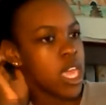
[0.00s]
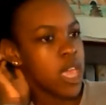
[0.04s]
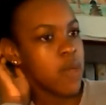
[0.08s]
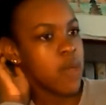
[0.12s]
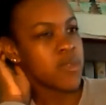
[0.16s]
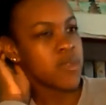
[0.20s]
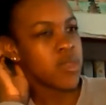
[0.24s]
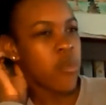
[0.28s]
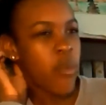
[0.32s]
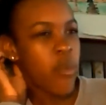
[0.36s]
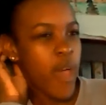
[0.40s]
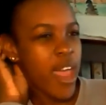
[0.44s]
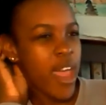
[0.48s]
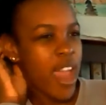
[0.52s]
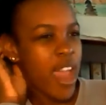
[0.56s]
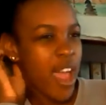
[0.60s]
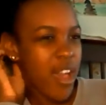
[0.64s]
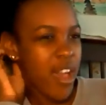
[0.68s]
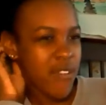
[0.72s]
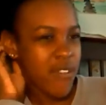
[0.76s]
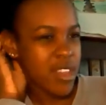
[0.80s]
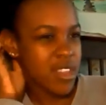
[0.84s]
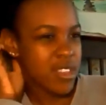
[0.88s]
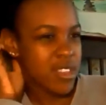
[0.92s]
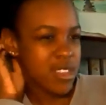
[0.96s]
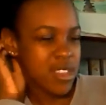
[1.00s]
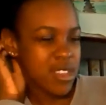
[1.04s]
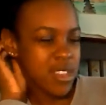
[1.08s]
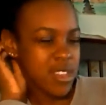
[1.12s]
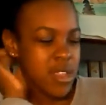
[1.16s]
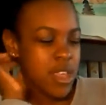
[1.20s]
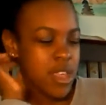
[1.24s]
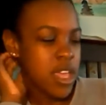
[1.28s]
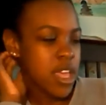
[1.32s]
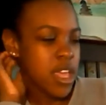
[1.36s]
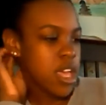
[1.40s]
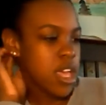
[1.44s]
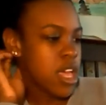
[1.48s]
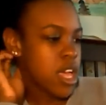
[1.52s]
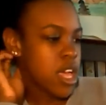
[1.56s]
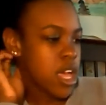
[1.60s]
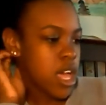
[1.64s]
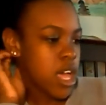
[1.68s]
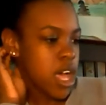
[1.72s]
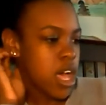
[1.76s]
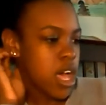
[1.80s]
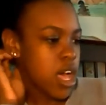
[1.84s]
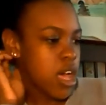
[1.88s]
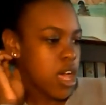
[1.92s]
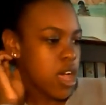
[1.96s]
It was quite obvious.
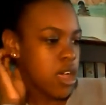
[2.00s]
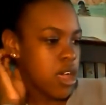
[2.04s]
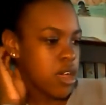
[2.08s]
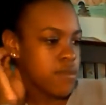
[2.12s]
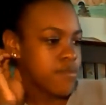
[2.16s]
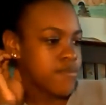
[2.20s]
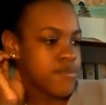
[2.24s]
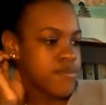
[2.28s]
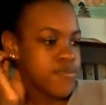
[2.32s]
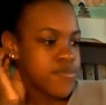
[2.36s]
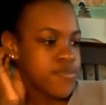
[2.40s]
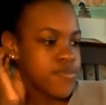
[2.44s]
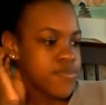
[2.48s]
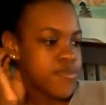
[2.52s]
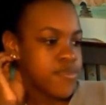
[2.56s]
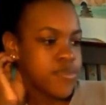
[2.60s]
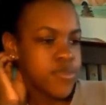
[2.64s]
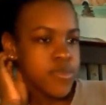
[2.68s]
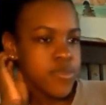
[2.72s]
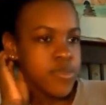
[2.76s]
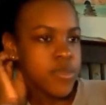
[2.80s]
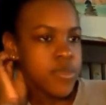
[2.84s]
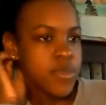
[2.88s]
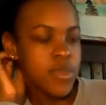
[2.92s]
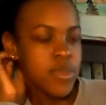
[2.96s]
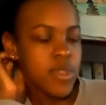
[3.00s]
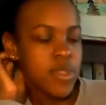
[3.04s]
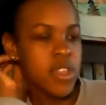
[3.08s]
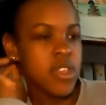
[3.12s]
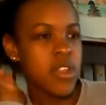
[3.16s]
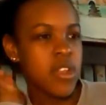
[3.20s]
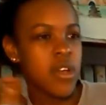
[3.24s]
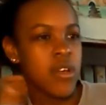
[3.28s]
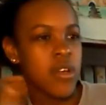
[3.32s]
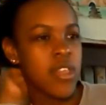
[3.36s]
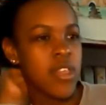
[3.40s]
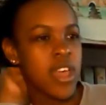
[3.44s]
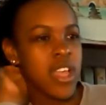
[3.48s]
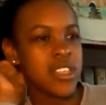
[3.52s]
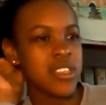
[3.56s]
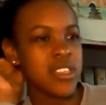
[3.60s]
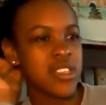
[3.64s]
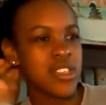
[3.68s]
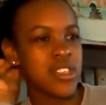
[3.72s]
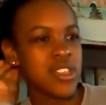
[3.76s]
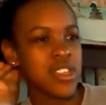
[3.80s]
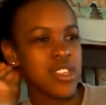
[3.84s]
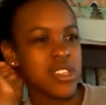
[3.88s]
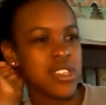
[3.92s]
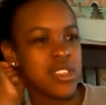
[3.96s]
Um,
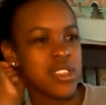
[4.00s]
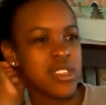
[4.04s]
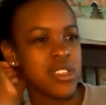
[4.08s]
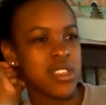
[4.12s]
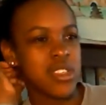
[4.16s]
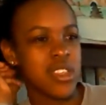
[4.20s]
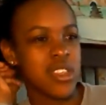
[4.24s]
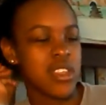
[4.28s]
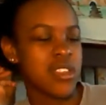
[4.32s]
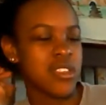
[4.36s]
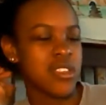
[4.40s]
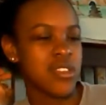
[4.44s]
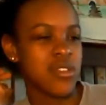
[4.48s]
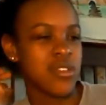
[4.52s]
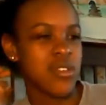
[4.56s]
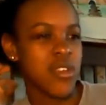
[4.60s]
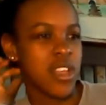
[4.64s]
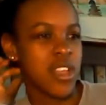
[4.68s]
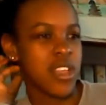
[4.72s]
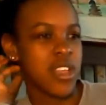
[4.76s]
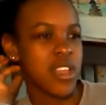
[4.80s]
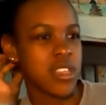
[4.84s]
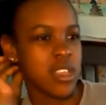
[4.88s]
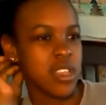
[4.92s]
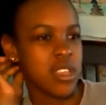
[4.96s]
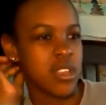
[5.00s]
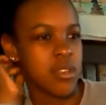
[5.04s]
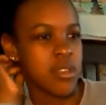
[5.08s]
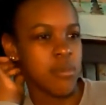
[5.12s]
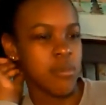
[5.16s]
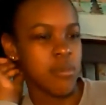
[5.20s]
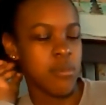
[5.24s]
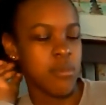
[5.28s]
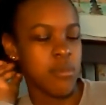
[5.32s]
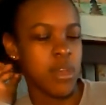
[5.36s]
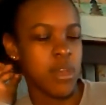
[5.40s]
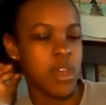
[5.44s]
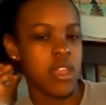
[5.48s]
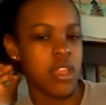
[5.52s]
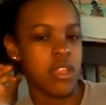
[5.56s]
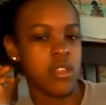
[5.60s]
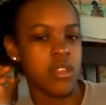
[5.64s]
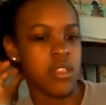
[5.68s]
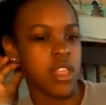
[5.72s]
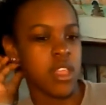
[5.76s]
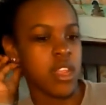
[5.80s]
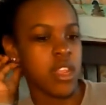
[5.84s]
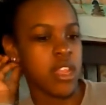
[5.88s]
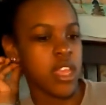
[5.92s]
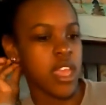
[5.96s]
that's just, it's crazy. But
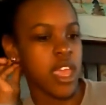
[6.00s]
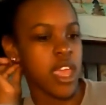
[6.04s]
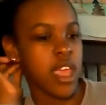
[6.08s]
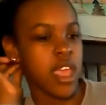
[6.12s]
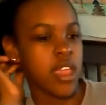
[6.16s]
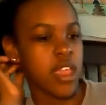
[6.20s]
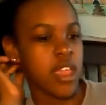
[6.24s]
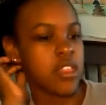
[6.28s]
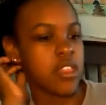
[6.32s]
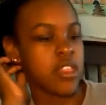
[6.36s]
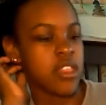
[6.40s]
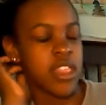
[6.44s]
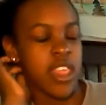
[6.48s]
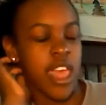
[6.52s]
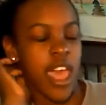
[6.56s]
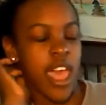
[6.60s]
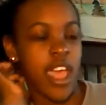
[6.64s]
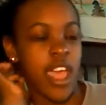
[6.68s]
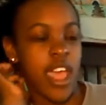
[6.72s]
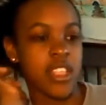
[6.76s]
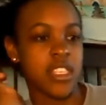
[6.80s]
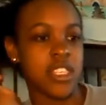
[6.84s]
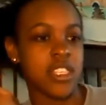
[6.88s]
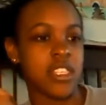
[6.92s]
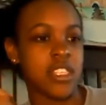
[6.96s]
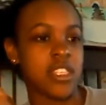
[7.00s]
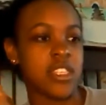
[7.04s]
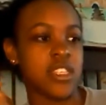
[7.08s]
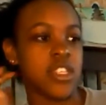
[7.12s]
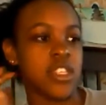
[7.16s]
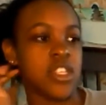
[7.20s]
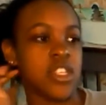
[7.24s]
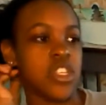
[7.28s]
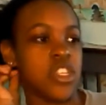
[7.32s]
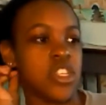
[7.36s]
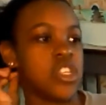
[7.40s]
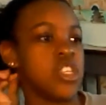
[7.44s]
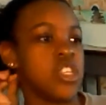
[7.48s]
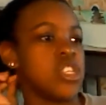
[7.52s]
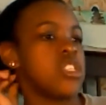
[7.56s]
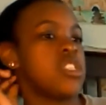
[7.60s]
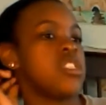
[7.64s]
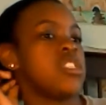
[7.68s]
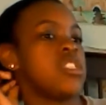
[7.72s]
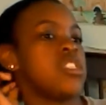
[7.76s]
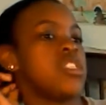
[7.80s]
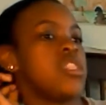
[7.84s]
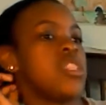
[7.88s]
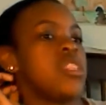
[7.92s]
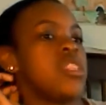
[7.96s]
then again, that's just
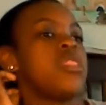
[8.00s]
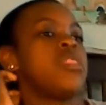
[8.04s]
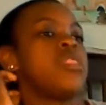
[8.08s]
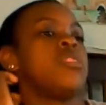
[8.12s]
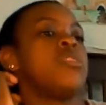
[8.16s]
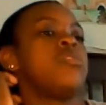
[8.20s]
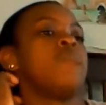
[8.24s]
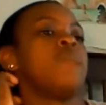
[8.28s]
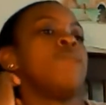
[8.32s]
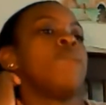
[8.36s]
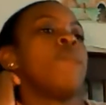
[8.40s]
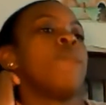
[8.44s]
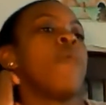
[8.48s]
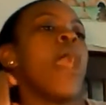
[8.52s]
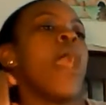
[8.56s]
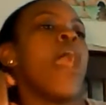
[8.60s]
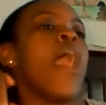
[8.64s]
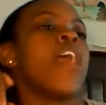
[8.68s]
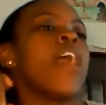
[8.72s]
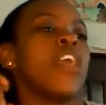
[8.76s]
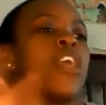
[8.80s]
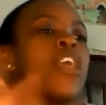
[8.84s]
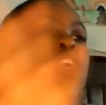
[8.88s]
my